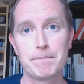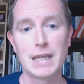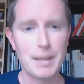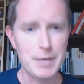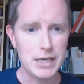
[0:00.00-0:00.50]

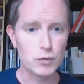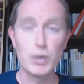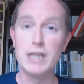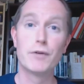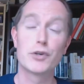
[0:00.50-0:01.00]
Let me
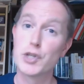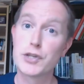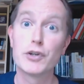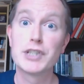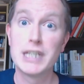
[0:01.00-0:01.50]
read verses
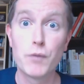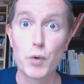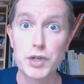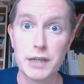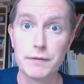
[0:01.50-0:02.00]
13 to
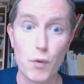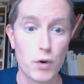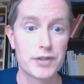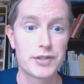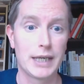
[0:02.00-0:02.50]
14 for
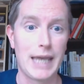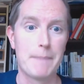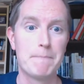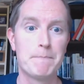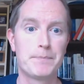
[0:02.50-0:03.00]
us again.